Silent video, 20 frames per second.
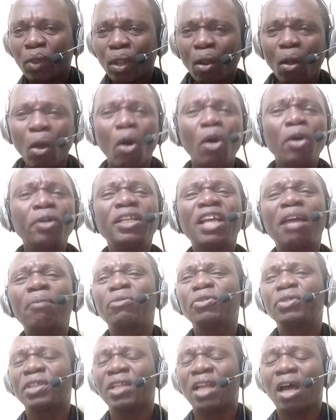on
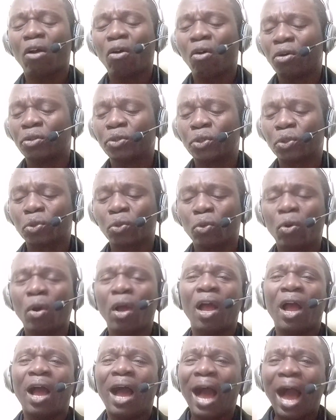emotional control,
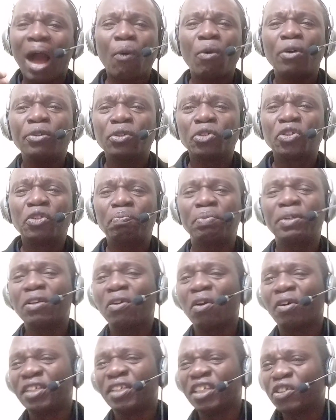I want to speak
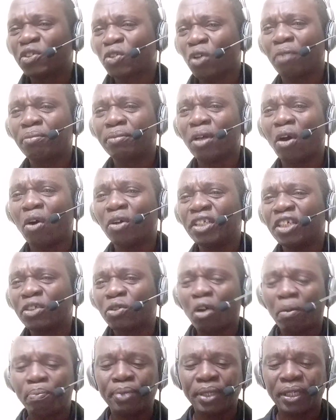on a
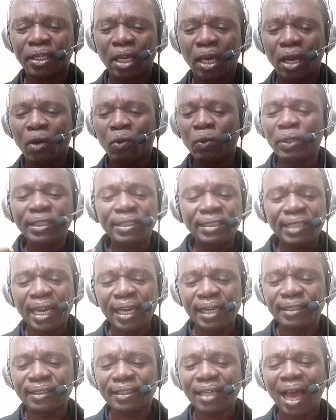topic which
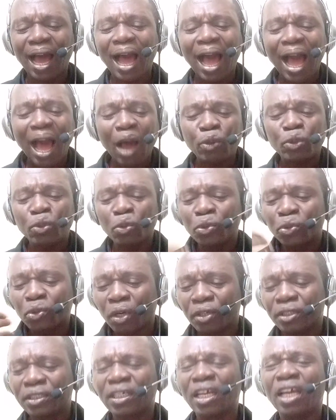says how to
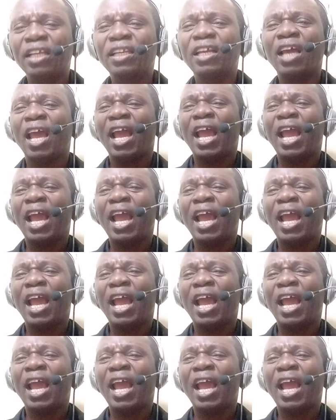sustain